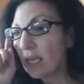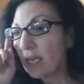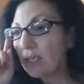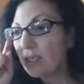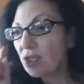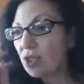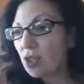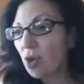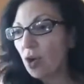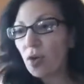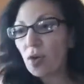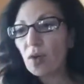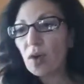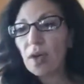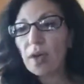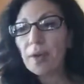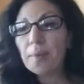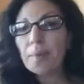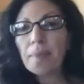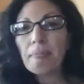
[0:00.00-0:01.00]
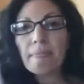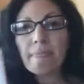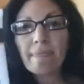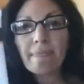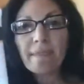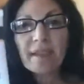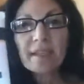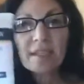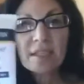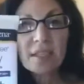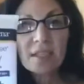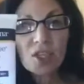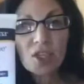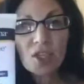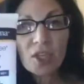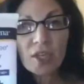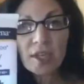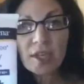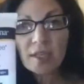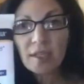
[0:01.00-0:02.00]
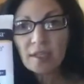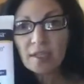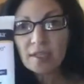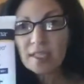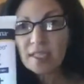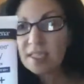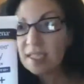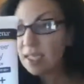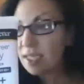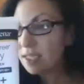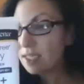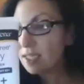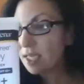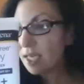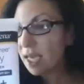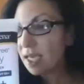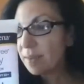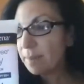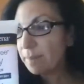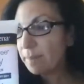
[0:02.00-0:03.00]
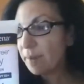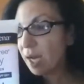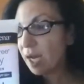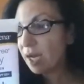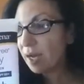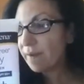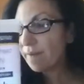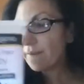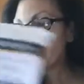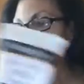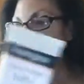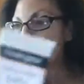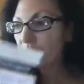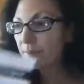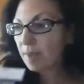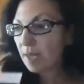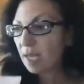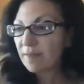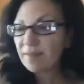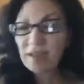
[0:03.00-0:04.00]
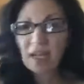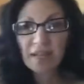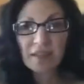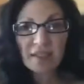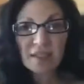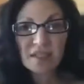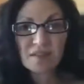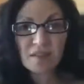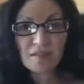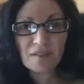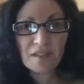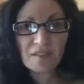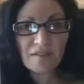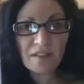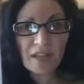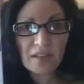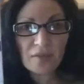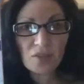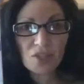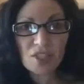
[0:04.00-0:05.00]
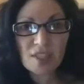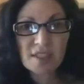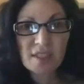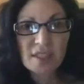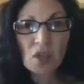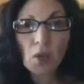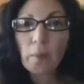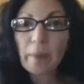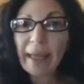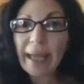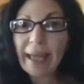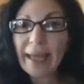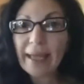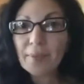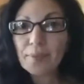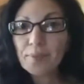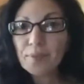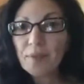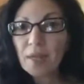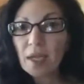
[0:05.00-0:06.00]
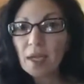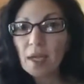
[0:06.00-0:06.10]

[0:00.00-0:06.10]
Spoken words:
So this is good, 60 and above. I've got this 55, which isn't so bad.